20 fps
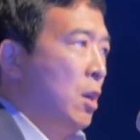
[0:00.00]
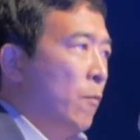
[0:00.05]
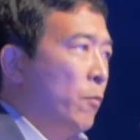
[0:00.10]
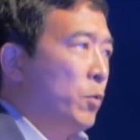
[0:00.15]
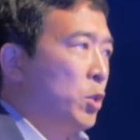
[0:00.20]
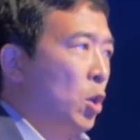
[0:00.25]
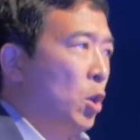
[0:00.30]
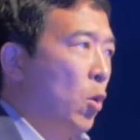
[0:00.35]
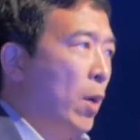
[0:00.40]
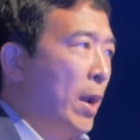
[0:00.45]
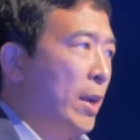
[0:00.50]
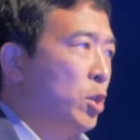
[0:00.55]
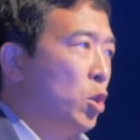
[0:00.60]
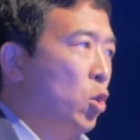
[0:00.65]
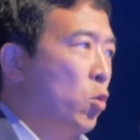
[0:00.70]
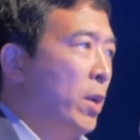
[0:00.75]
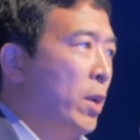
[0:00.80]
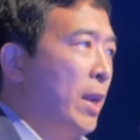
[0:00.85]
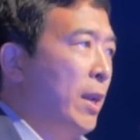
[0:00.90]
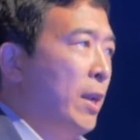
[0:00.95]
So I
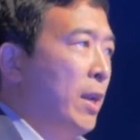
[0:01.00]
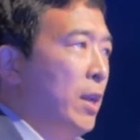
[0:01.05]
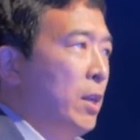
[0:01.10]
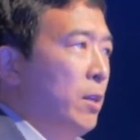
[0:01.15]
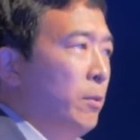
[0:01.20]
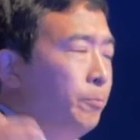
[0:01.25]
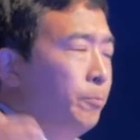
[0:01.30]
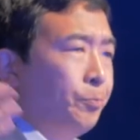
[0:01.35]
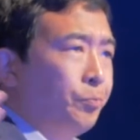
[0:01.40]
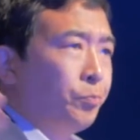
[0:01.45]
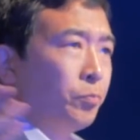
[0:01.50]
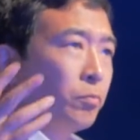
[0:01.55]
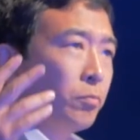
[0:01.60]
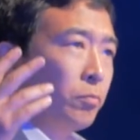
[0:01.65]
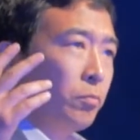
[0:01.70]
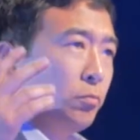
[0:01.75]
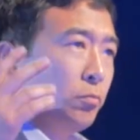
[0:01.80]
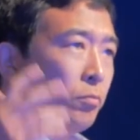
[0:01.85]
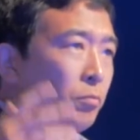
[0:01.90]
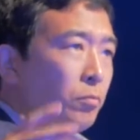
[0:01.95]
donated
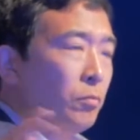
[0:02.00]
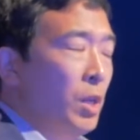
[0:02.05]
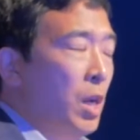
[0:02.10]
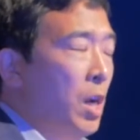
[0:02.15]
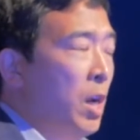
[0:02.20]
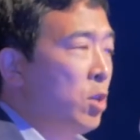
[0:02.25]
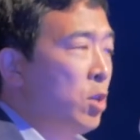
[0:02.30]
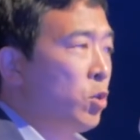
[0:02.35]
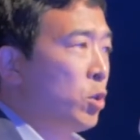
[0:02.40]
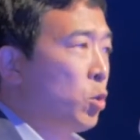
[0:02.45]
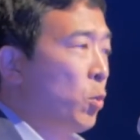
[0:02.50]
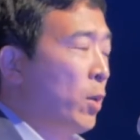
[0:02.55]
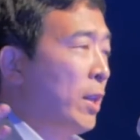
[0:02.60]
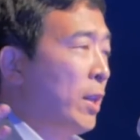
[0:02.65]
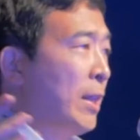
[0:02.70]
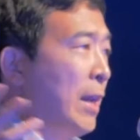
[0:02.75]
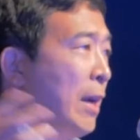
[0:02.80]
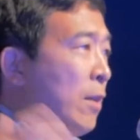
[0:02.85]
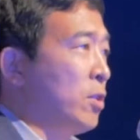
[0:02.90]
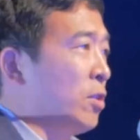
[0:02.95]

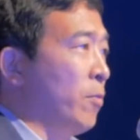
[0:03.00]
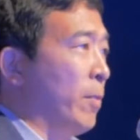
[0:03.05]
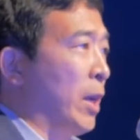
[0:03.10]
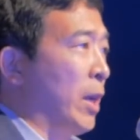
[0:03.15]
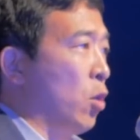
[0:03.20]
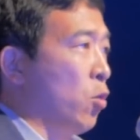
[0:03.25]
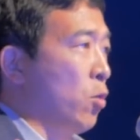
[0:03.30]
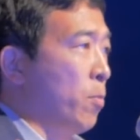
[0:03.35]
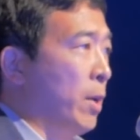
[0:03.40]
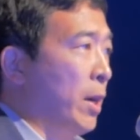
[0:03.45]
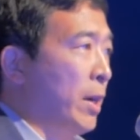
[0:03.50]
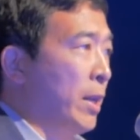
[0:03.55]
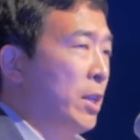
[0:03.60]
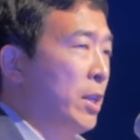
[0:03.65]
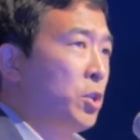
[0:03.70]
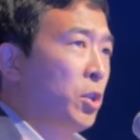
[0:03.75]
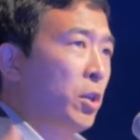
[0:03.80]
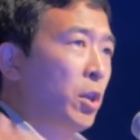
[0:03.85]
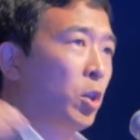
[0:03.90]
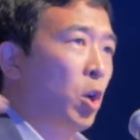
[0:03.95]
$120,000 of my own money,
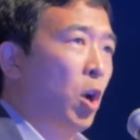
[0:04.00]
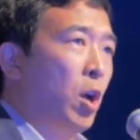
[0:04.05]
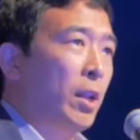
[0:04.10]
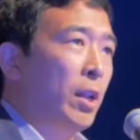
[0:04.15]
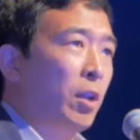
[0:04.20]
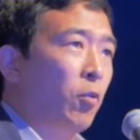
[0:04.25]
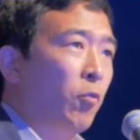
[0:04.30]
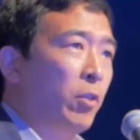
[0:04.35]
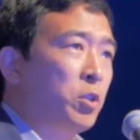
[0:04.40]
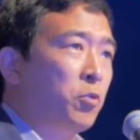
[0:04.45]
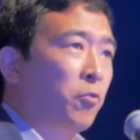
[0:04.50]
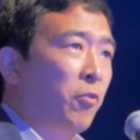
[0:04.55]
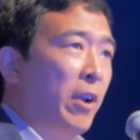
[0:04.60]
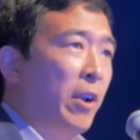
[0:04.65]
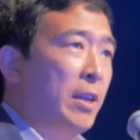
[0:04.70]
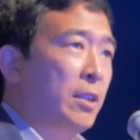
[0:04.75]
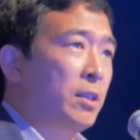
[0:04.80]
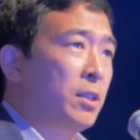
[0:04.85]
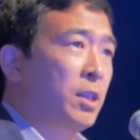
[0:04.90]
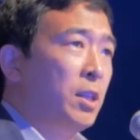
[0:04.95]
started calling rich
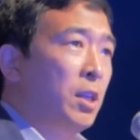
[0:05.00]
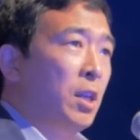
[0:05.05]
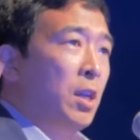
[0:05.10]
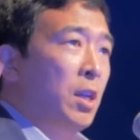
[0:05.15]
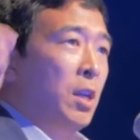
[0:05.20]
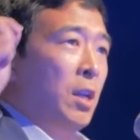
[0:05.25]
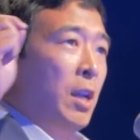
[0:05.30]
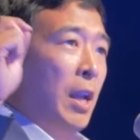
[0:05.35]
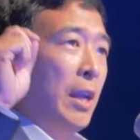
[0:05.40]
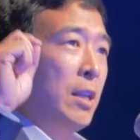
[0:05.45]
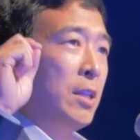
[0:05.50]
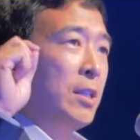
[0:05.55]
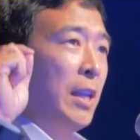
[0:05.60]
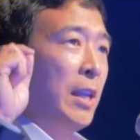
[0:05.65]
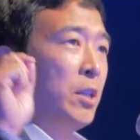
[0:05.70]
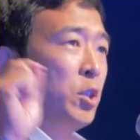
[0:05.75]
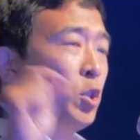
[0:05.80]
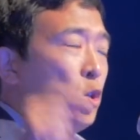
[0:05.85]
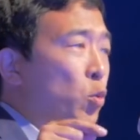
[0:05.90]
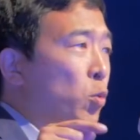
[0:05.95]
friends, and
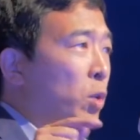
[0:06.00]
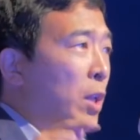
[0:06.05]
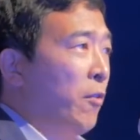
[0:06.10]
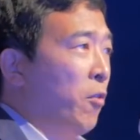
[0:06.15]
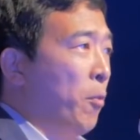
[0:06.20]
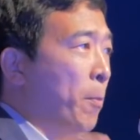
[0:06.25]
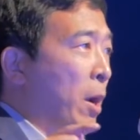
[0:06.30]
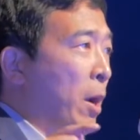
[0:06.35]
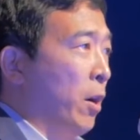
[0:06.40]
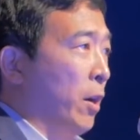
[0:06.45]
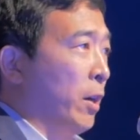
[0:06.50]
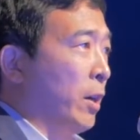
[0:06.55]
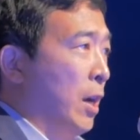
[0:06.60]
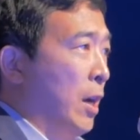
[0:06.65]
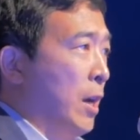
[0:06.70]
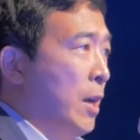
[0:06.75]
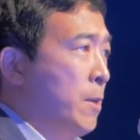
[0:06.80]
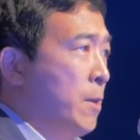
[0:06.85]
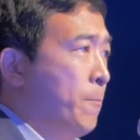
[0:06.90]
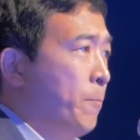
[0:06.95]
said, do you love
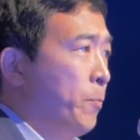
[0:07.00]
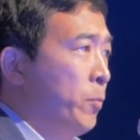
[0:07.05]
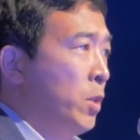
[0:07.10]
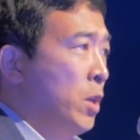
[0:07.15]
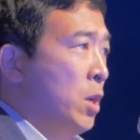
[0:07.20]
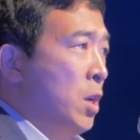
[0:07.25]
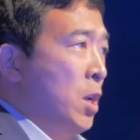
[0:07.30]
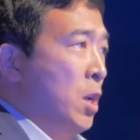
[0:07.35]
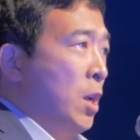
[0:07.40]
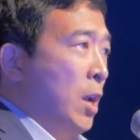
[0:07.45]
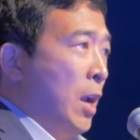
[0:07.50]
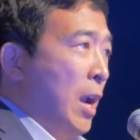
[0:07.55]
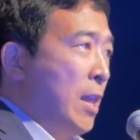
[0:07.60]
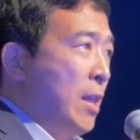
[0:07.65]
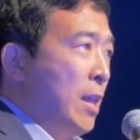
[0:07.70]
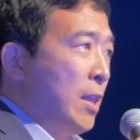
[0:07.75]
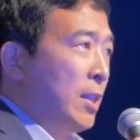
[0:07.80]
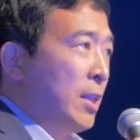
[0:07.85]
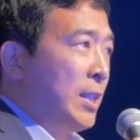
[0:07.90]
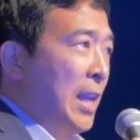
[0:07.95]
America? And
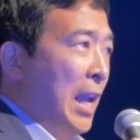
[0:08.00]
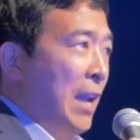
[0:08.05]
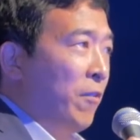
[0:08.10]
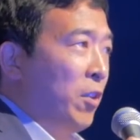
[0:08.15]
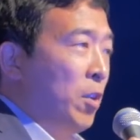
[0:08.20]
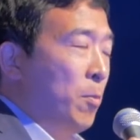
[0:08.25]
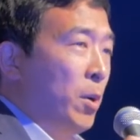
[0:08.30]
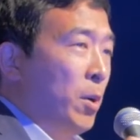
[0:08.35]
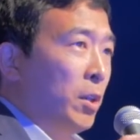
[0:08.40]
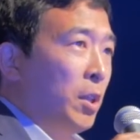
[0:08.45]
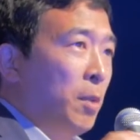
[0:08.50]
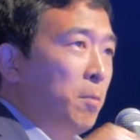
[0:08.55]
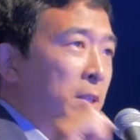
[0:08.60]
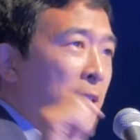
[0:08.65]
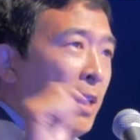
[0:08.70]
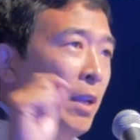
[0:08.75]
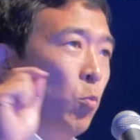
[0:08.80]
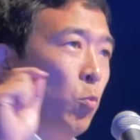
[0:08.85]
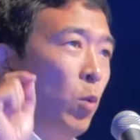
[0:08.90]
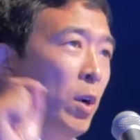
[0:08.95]
then the savvy among them
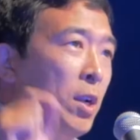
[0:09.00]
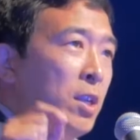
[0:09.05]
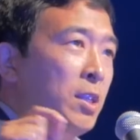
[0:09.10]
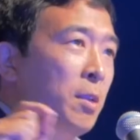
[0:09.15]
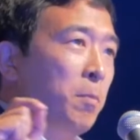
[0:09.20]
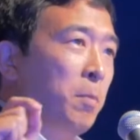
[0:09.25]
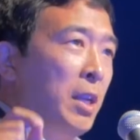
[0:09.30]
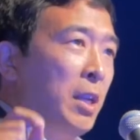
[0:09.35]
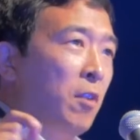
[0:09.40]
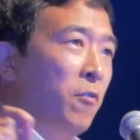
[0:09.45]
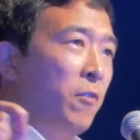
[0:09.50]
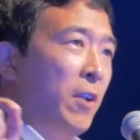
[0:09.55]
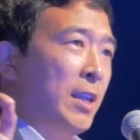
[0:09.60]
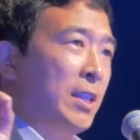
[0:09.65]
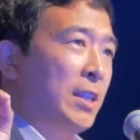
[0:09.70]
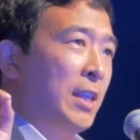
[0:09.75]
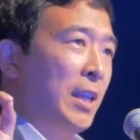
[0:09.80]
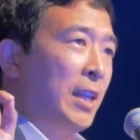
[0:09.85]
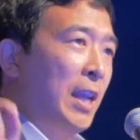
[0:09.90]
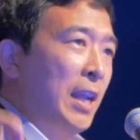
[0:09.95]
said, what does it mean if I
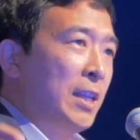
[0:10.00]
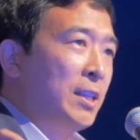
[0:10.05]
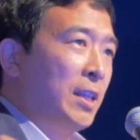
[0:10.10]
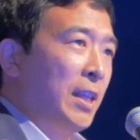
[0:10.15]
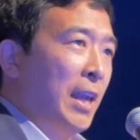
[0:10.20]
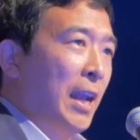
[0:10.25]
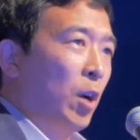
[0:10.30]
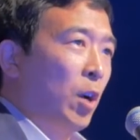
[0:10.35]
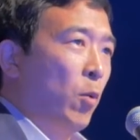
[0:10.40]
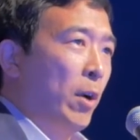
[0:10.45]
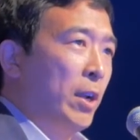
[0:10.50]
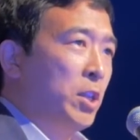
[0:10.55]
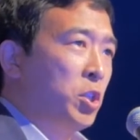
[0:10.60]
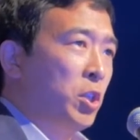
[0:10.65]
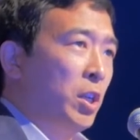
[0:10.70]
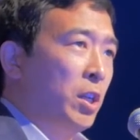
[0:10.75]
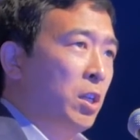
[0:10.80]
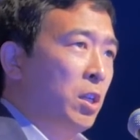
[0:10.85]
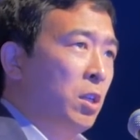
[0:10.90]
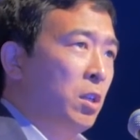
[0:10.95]
say yes to that
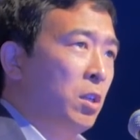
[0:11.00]
question?